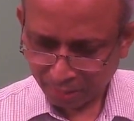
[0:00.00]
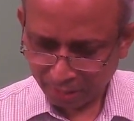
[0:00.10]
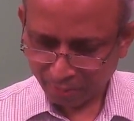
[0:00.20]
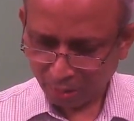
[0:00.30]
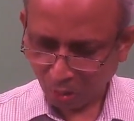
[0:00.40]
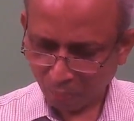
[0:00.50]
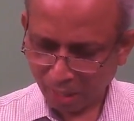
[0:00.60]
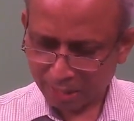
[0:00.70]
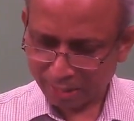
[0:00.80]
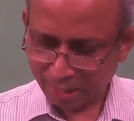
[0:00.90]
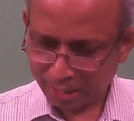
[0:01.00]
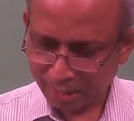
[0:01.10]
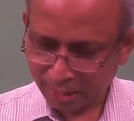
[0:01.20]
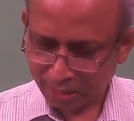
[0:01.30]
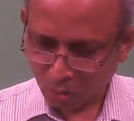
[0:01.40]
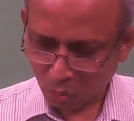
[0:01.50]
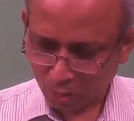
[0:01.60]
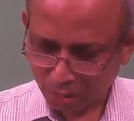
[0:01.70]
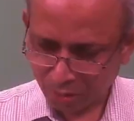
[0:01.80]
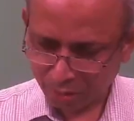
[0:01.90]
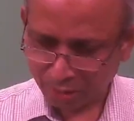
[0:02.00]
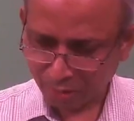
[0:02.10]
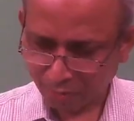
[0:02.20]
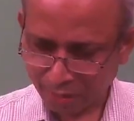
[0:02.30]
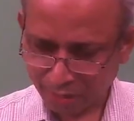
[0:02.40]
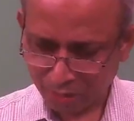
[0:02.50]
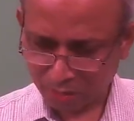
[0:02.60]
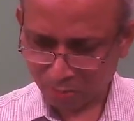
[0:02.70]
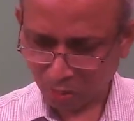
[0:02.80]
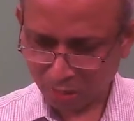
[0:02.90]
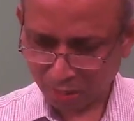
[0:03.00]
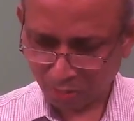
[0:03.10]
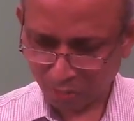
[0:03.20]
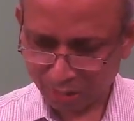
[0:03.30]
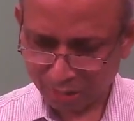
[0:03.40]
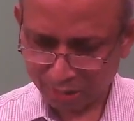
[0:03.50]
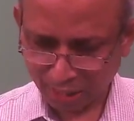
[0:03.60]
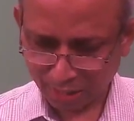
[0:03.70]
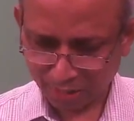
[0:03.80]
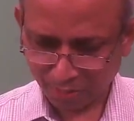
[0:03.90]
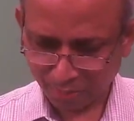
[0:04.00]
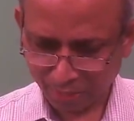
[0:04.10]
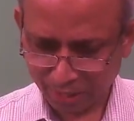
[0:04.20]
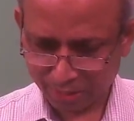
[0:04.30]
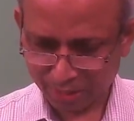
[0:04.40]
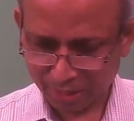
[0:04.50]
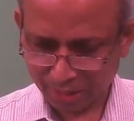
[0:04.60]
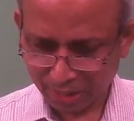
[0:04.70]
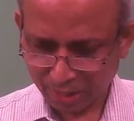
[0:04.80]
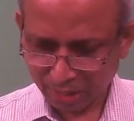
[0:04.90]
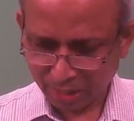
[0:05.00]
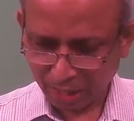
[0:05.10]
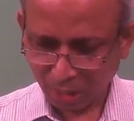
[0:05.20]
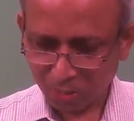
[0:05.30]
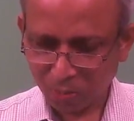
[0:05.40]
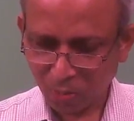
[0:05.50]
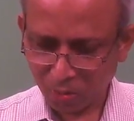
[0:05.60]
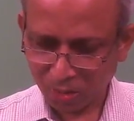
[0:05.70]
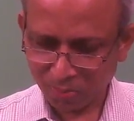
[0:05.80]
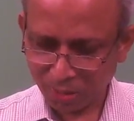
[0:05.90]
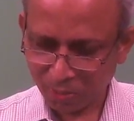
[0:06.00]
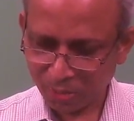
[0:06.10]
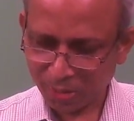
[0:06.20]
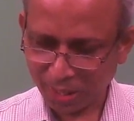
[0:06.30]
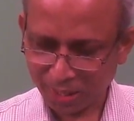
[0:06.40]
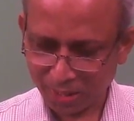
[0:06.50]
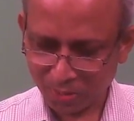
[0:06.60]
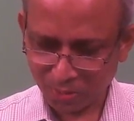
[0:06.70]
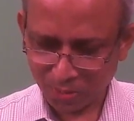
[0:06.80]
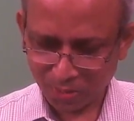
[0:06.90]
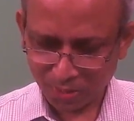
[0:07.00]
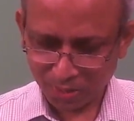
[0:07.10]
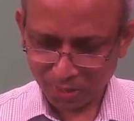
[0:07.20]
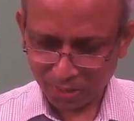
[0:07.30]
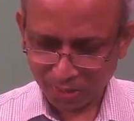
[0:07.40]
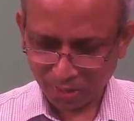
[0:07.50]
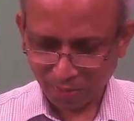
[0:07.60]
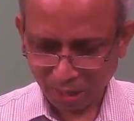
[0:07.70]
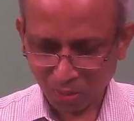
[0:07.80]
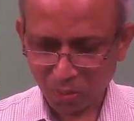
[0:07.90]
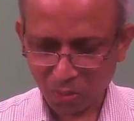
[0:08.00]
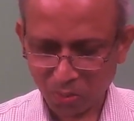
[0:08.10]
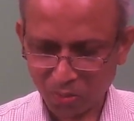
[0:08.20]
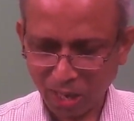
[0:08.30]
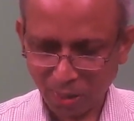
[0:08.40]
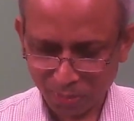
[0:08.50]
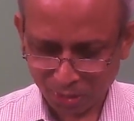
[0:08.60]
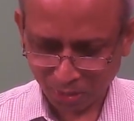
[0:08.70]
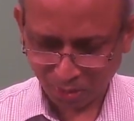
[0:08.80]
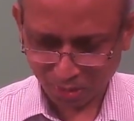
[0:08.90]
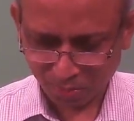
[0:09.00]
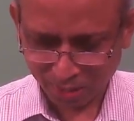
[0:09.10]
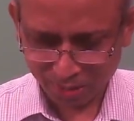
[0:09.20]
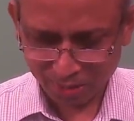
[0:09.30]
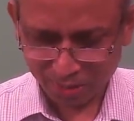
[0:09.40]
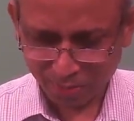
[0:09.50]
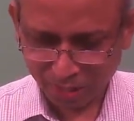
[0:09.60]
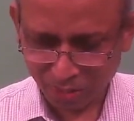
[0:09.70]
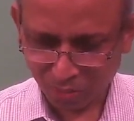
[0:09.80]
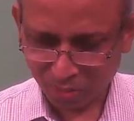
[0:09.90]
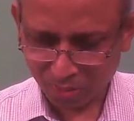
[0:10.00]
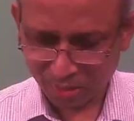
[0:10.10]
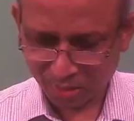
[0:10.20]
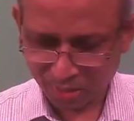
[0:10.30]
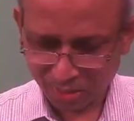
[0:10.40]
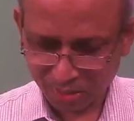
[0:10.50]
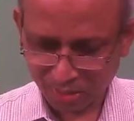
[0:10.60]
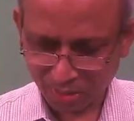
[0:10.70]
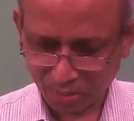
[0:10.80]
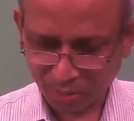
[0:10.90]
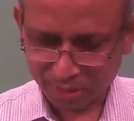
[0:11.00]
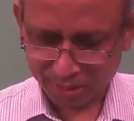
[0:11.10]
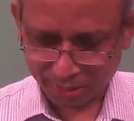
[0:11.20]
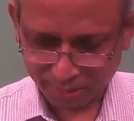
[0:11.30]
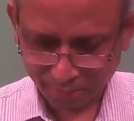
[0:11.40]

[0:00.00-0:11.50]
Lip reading: if an unbalance created in the rotor circuit of an induction motor, which is started from rest, how the motor speed will settle to a value close to half the synchronous speed? This is a very good question.